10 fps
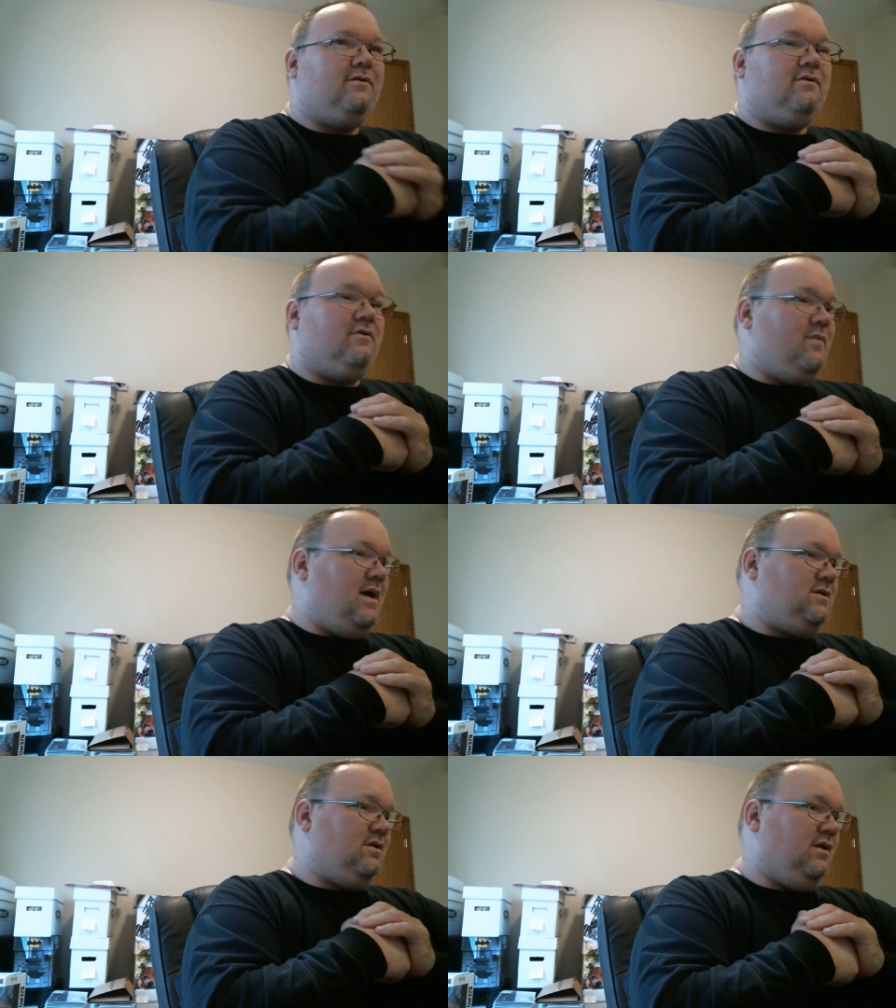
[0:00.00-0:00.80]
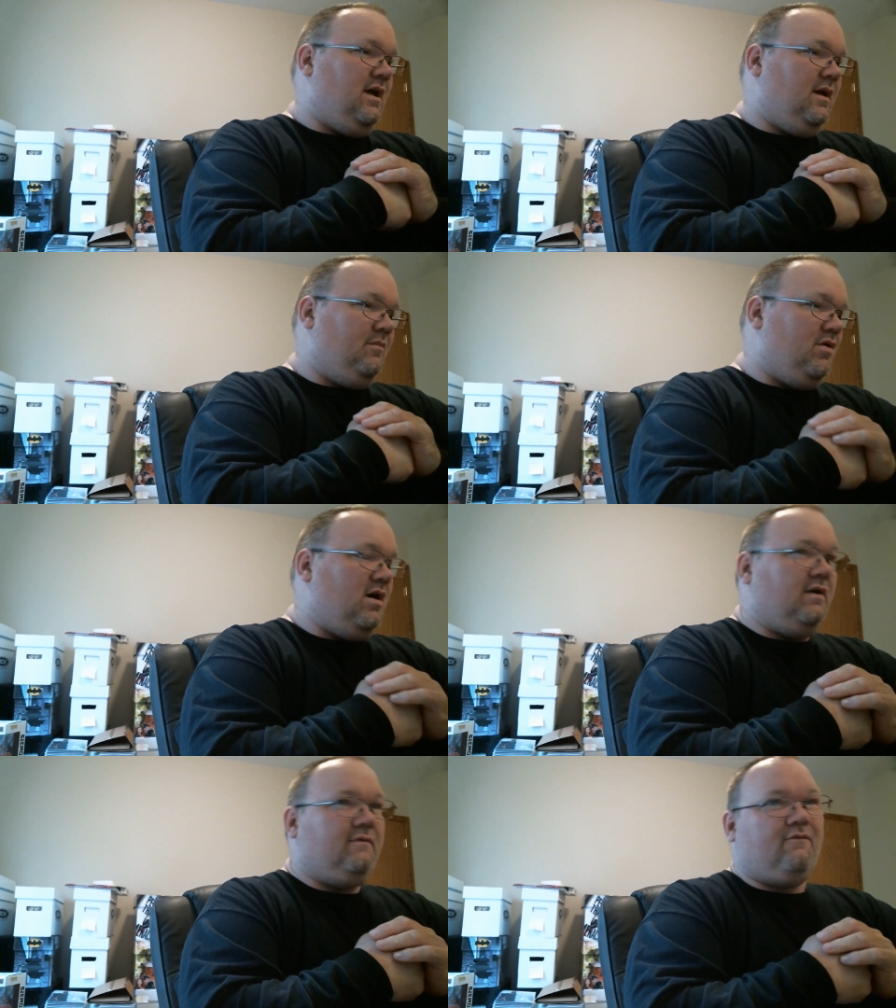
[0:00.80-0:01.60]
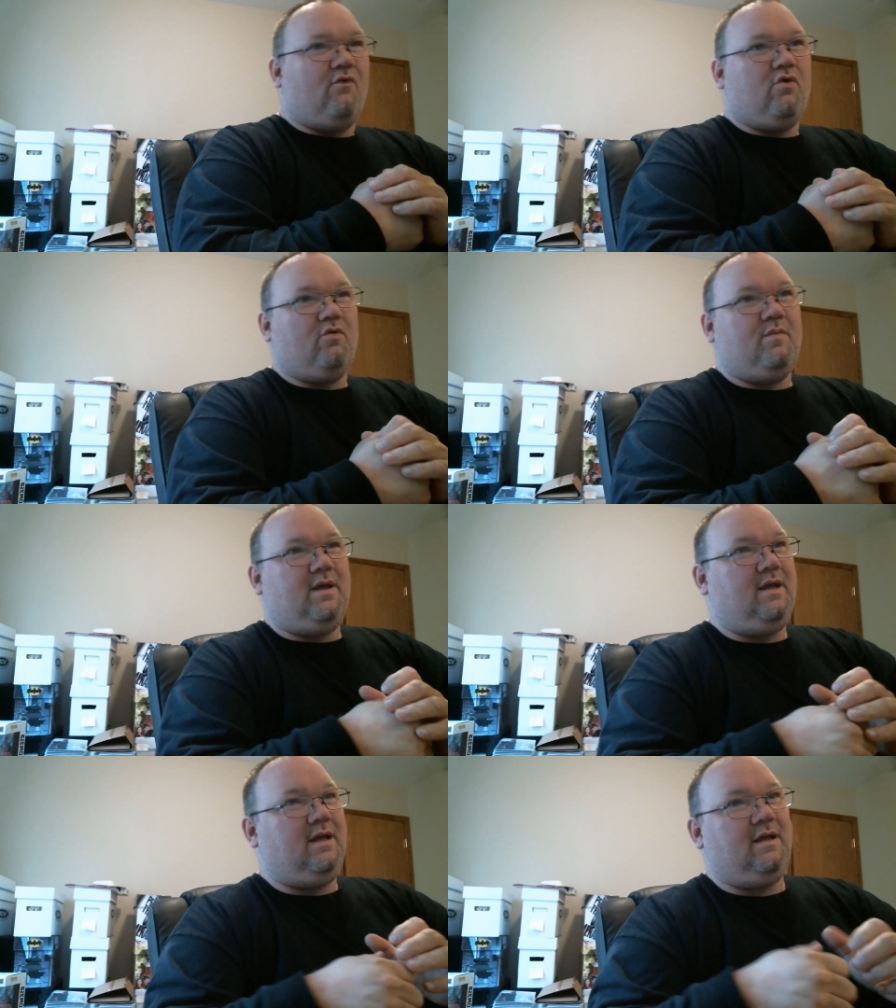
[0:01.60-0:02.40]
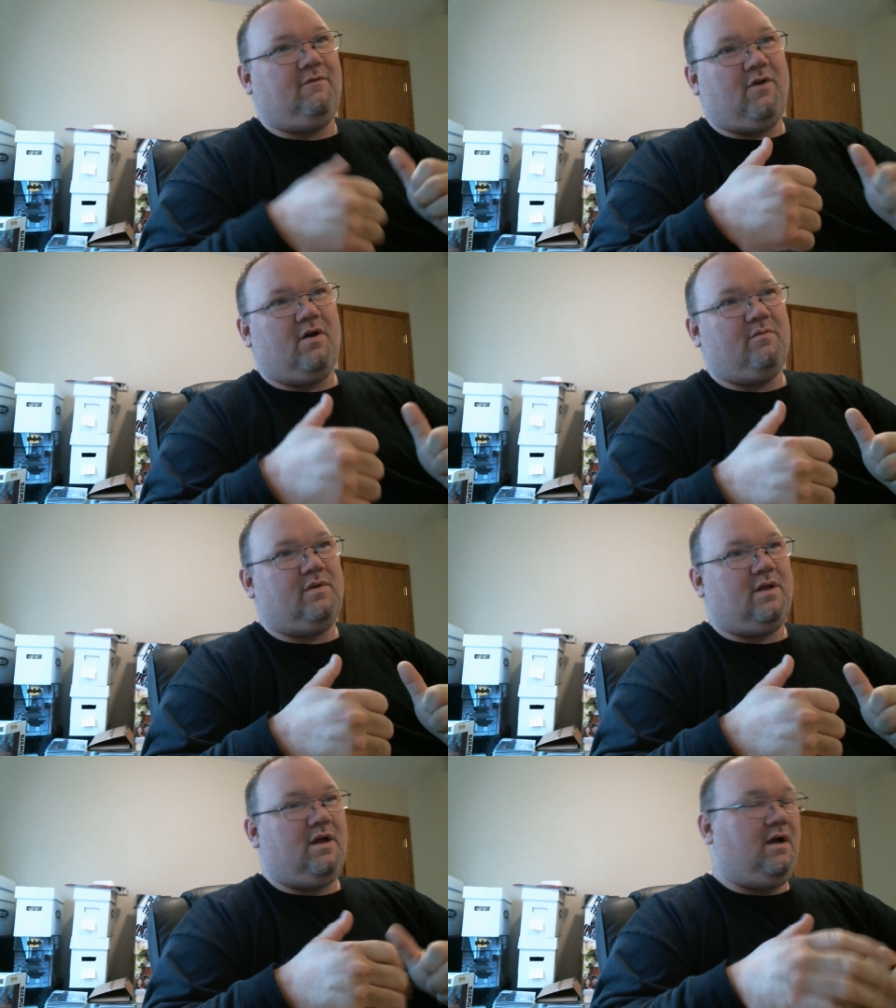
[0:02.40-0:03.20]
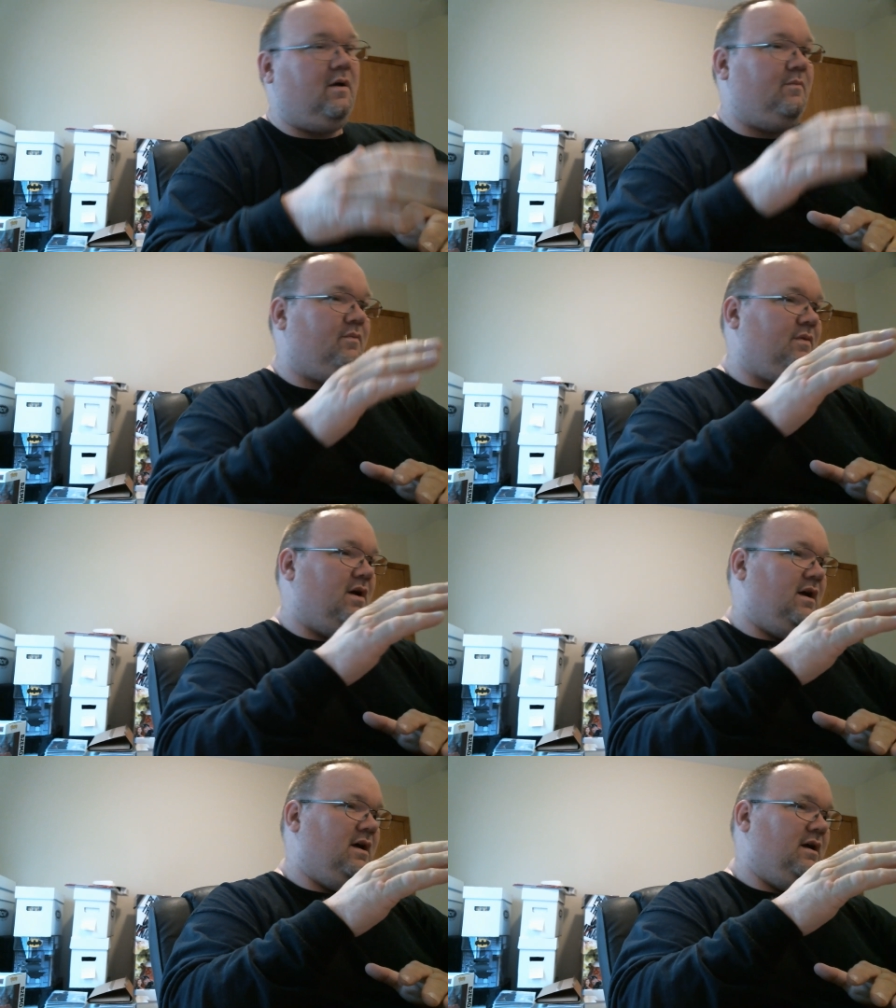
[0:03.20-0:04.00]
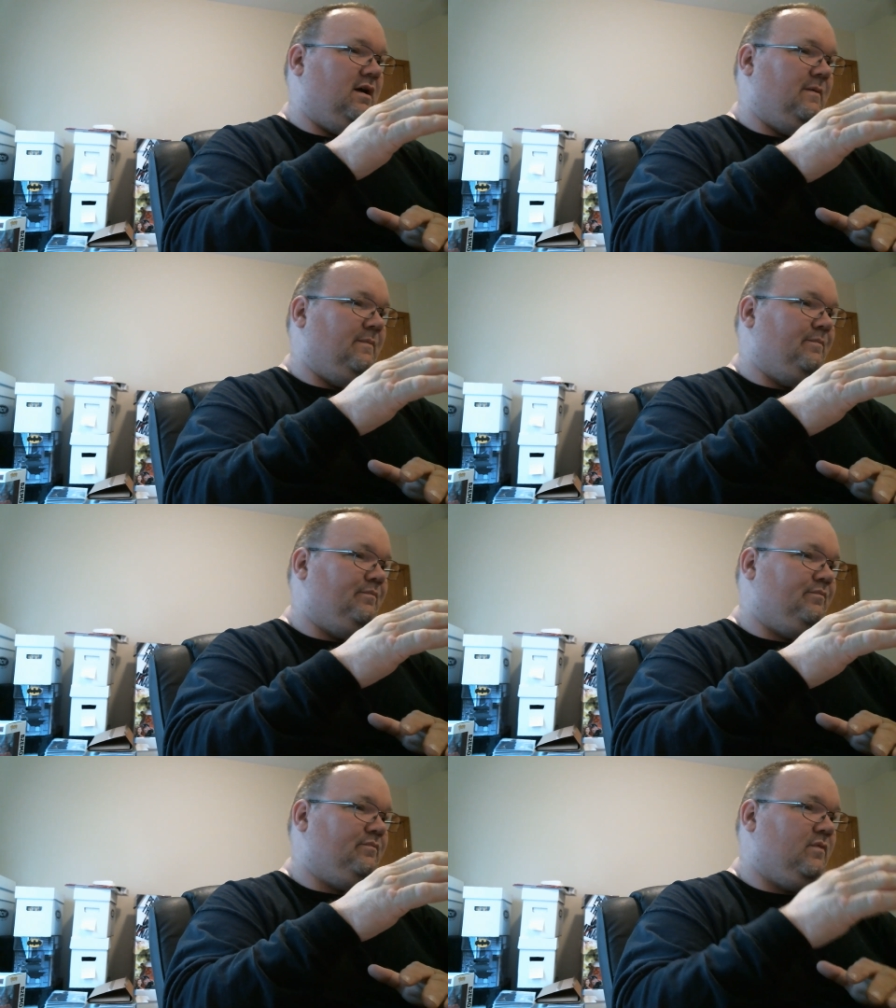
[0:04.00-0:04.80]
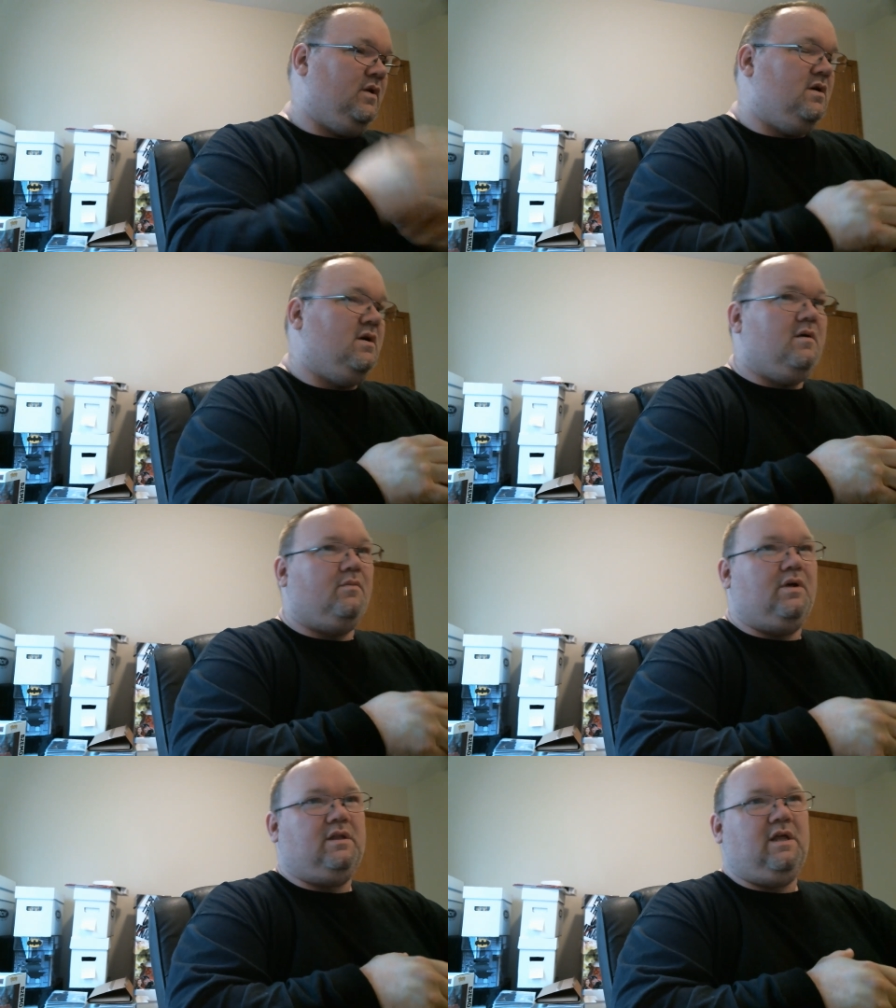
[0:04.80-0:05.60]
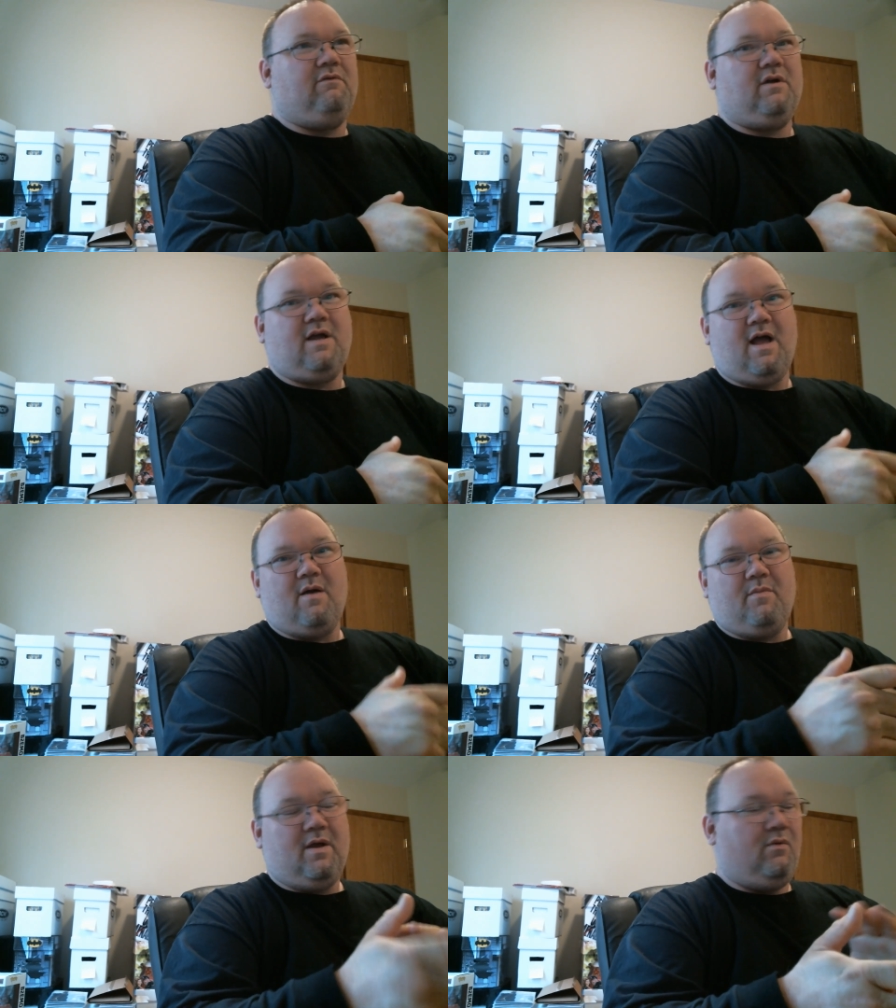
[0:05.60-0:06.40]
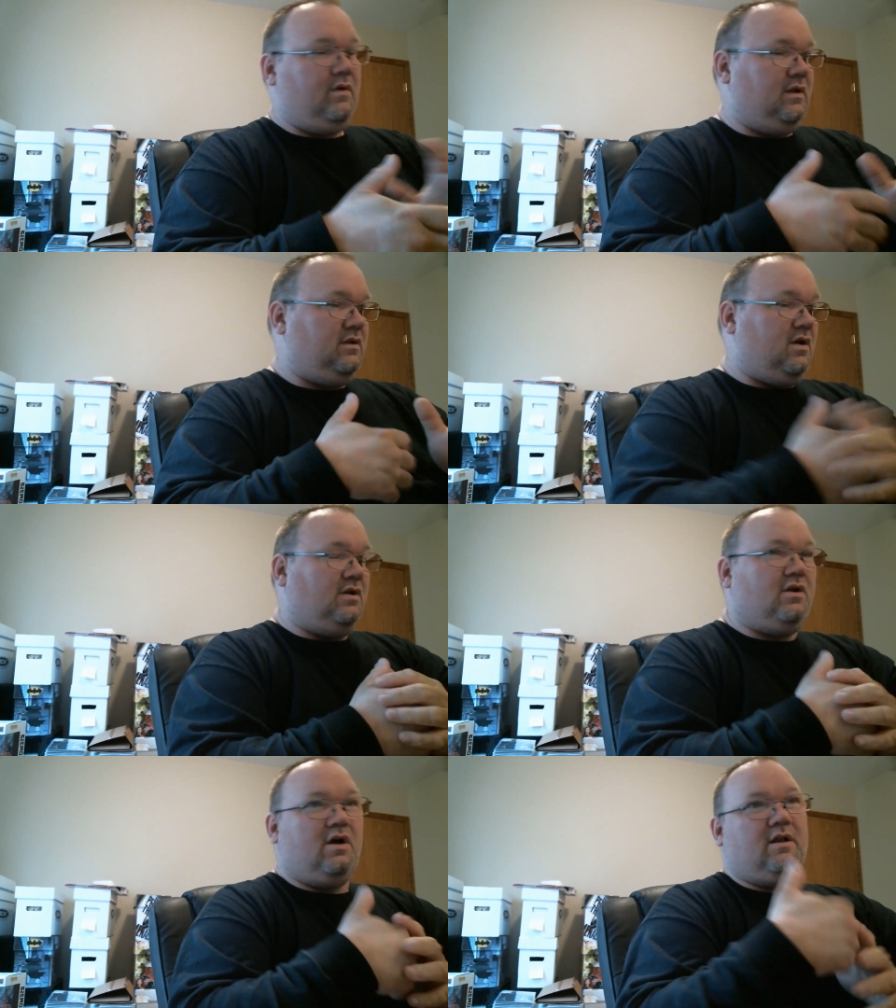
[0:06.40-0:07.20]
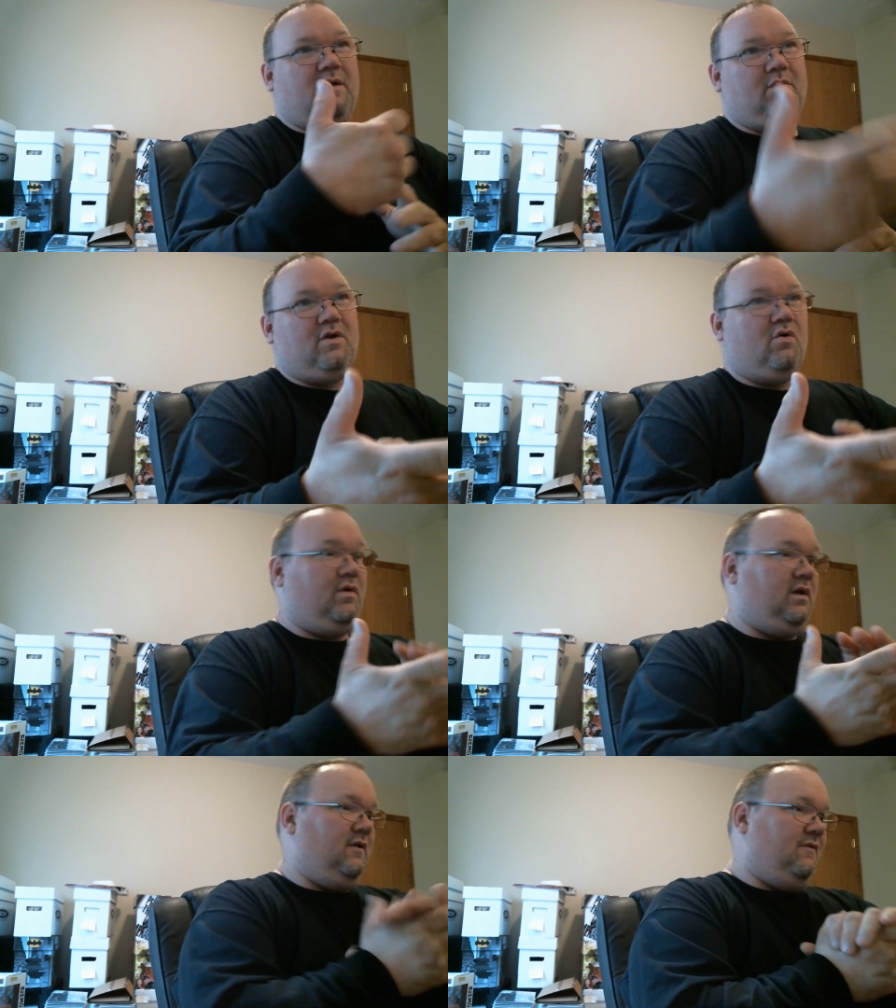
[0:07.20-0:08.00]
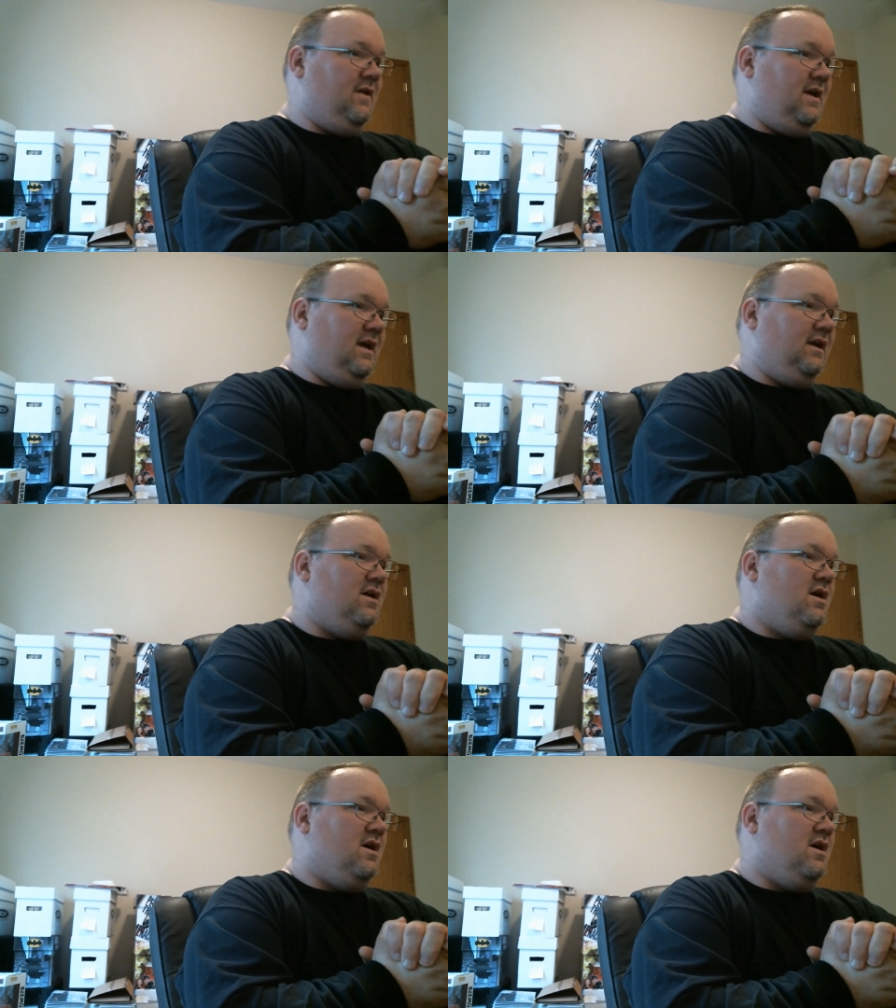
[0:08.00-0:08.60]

Smash the like button for me. Thumbs up. Um, please leave a comment when this is all done. Let me know what you think.